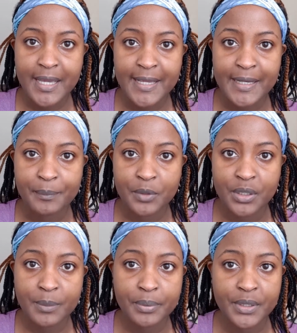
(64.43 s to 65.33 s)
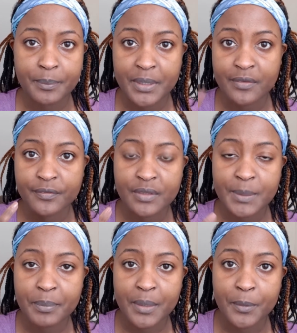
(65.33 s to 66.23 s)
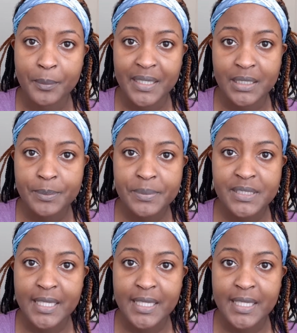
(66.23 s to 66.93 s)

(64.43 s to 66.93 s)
and I'm going to put a bit of lip balm on my lips